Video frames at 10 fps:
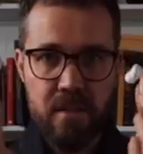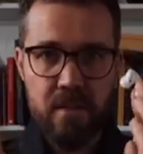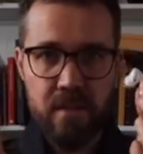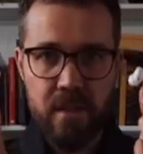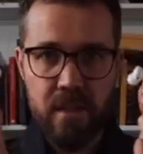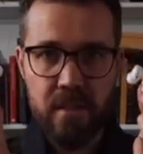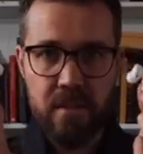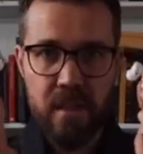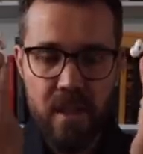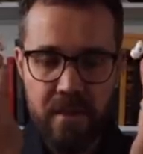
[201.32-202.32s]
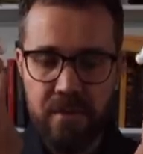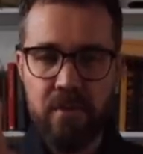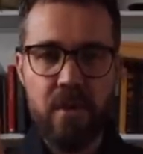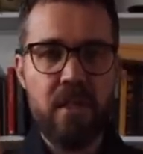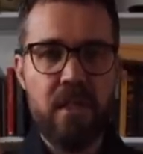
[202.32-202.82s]
Seriously guys, if you've
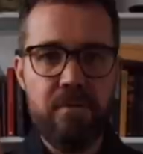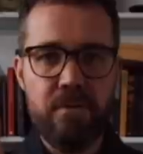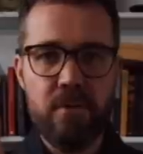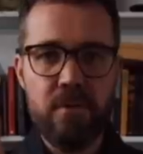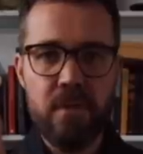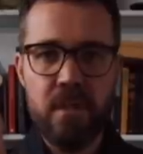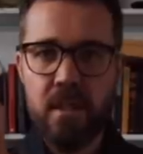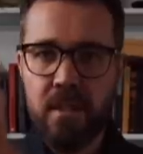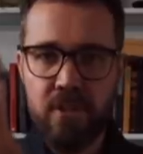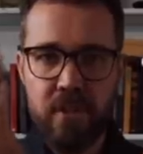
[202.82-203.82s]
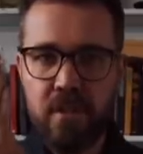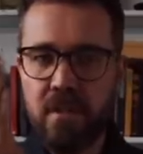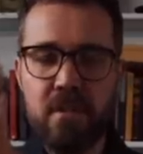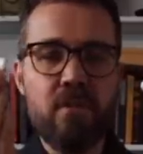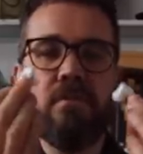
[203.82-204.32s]
got an iPhone,
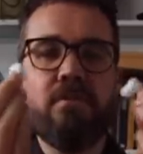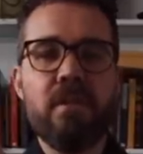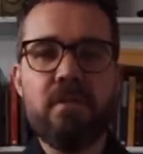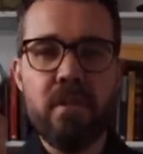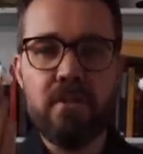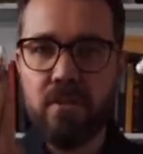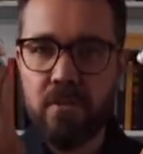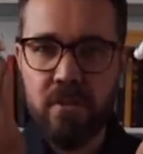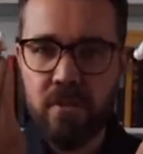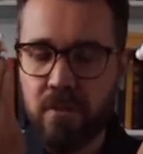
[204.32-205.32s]
just don't fuck around, just